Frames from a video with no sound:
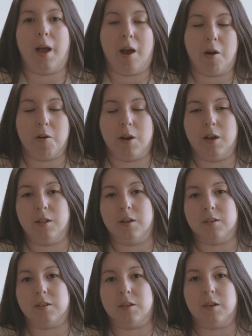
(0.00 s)
our
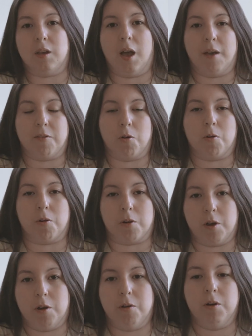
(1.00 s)
LLC, Hive Quarter
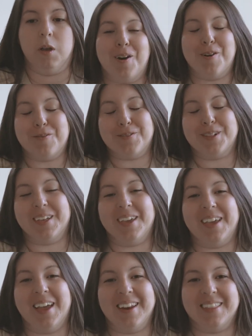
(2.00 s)
Co.
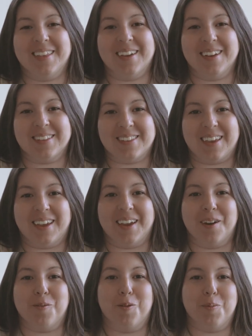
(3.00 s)
Hopefully anything I say
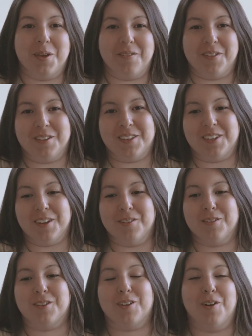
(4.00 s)
here will be of use to
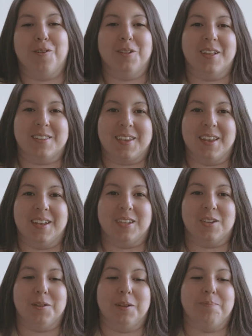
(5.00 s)
you. So let's get
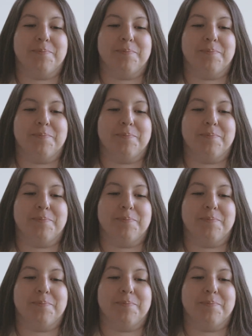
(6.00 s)
into it.